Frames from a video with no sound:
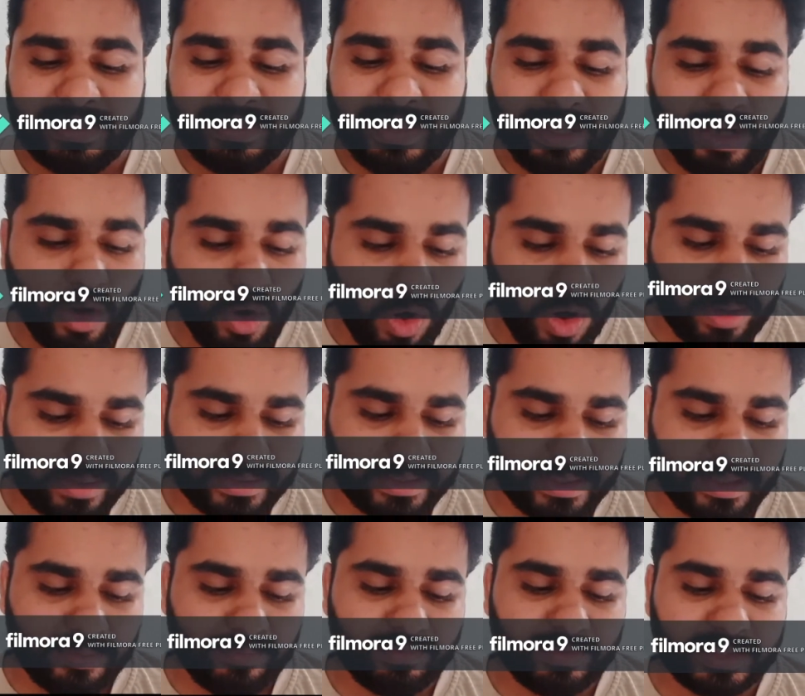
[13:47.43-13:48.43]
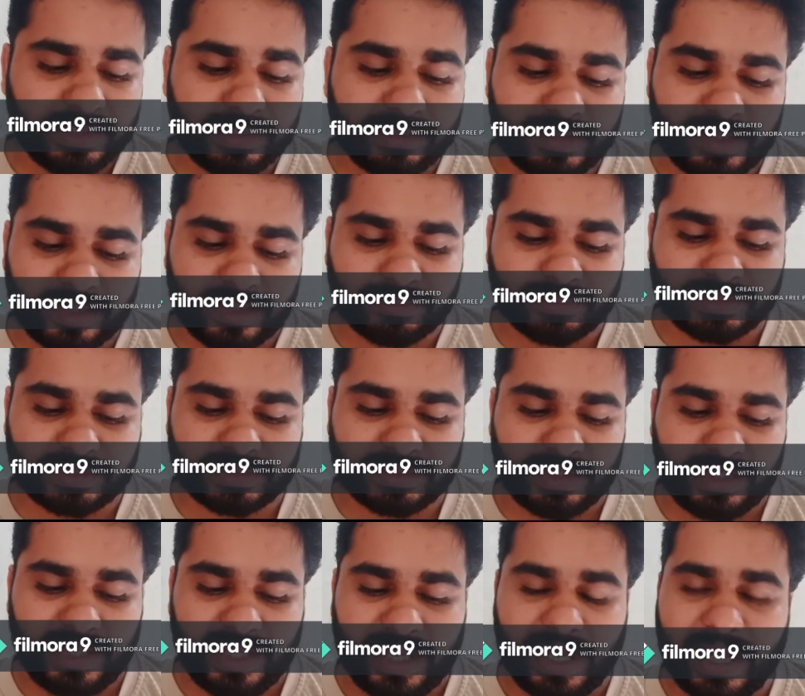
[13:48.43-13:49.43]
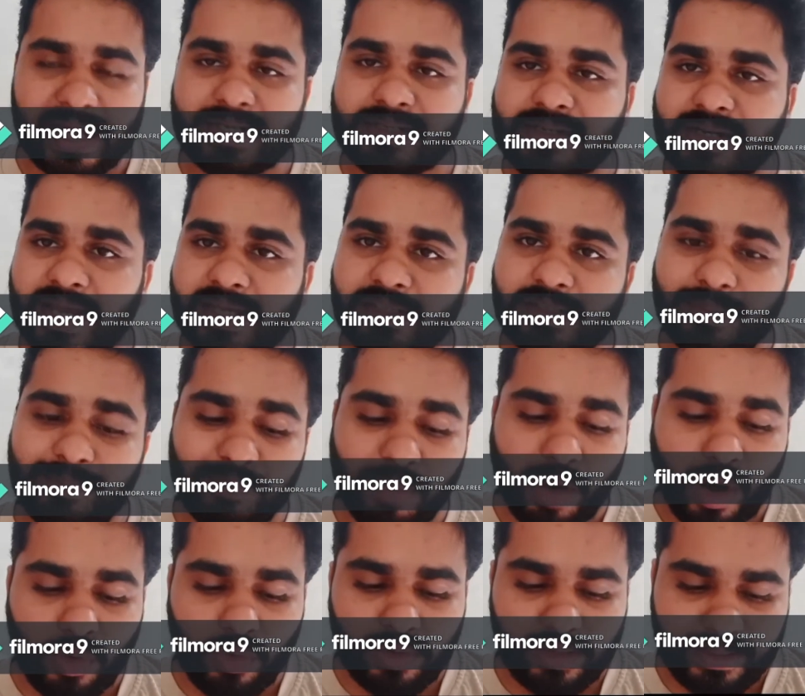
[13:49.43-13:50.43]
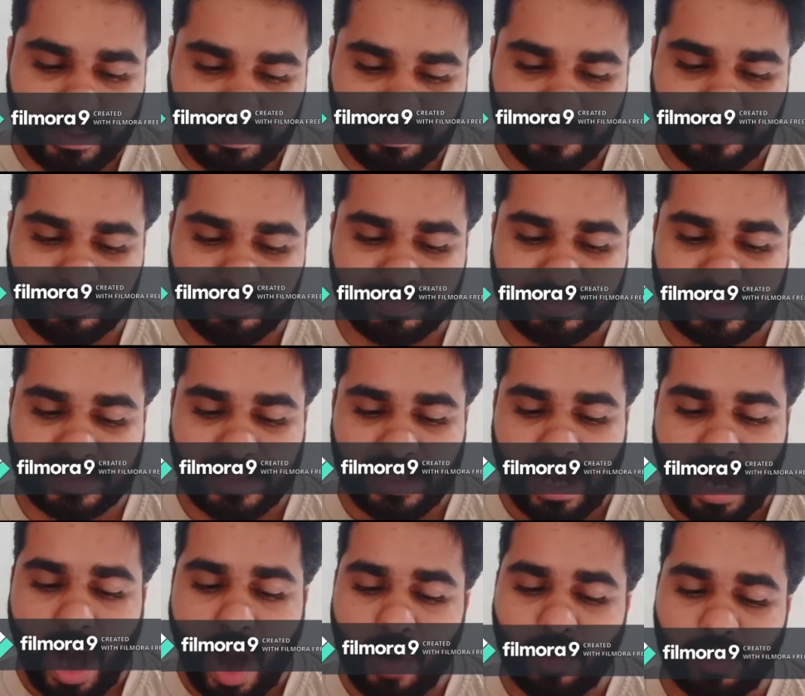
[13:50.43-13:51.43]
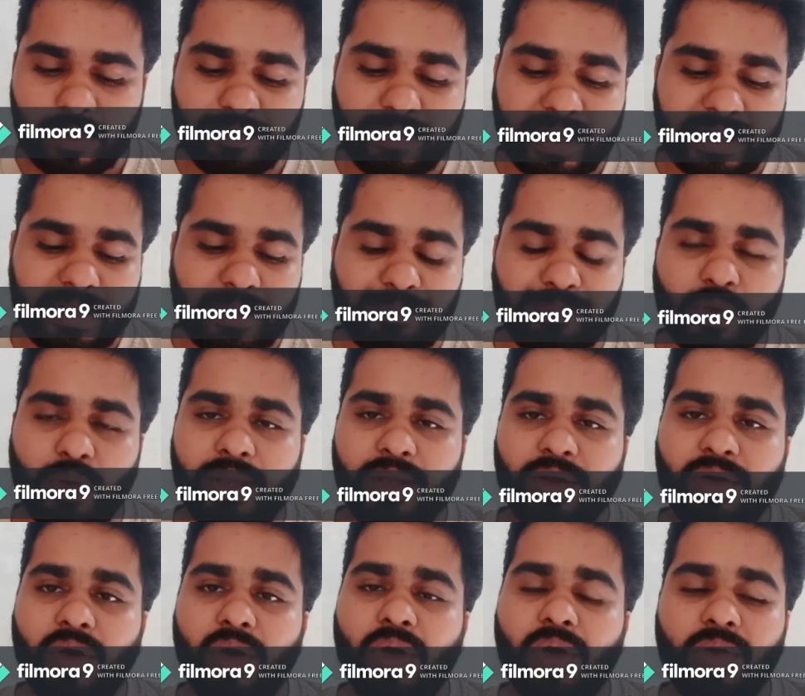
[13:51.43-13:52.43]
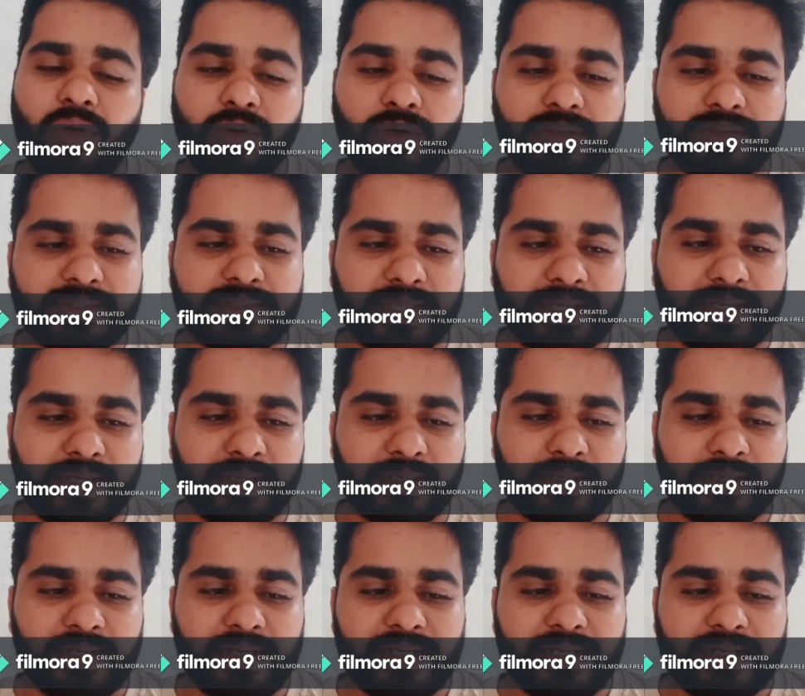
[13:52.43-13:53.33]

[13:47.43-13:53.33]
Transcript: They haunt him with the drums and try to bowl him out by deploying all their